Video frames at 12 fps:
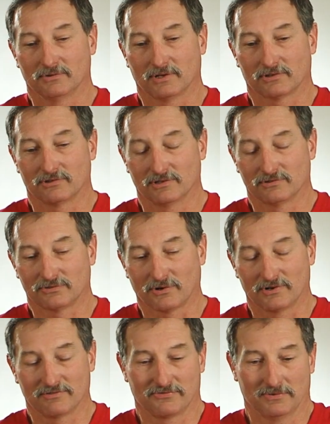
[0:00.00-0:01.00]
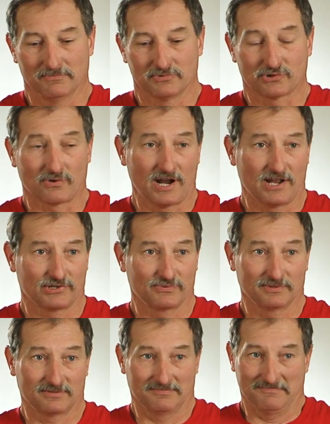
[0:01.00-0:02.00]
Like I said, starting from scratch
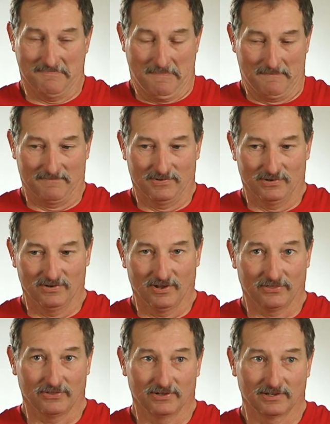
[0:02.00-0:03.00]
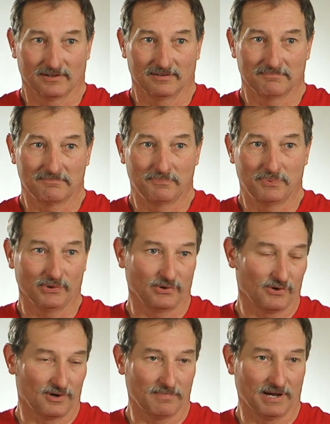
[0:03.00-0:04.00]
with nothing and putting
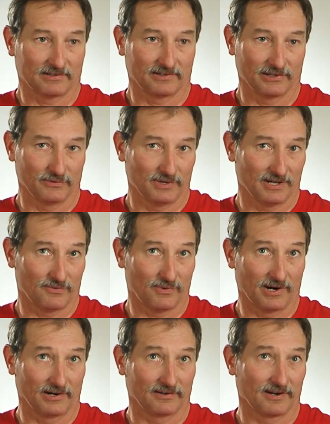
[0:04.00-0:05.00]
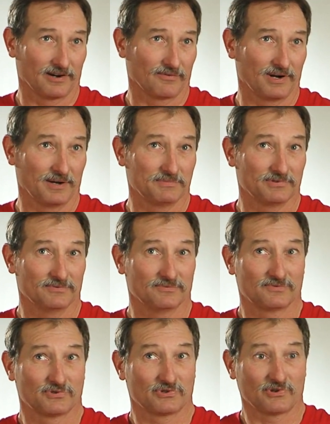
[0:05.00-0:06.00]
it all back together without wiring diagrams
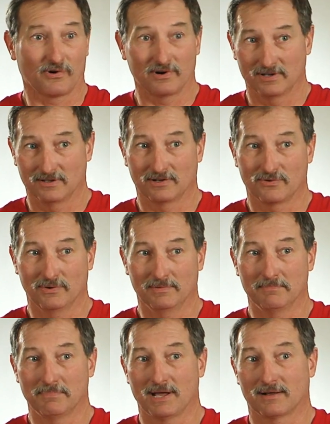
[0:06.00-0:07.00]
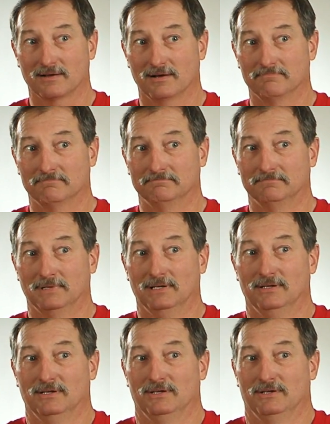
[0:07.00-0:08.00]
and starting the equipment back up
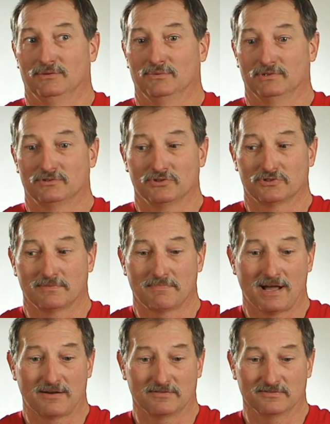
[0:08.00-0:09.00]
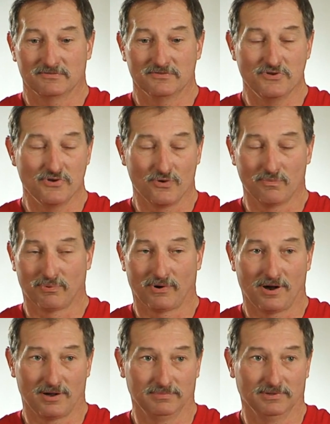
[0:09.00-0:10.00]
with just about no
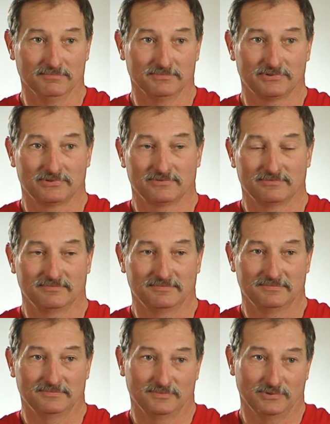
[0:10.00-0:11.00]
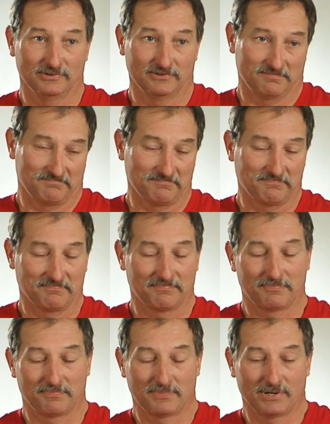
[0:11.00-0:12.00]
problems was
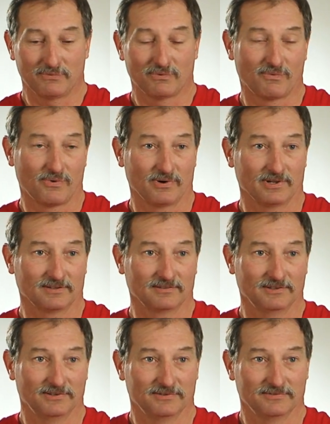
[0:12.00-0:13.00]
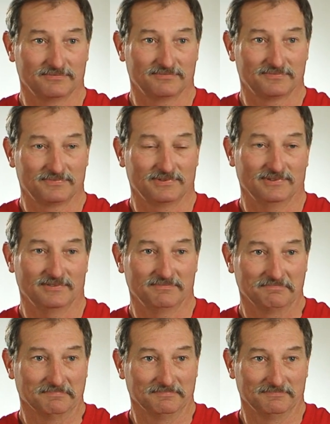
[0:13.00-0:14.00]
pretty rewarding, to
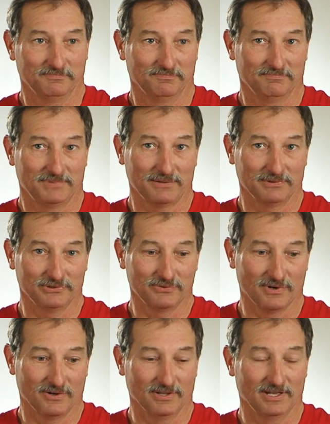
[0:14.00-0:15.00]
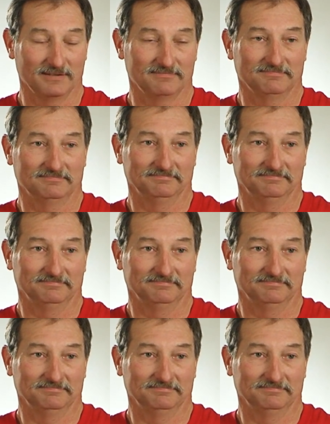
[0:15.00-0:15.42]
be able to do all that.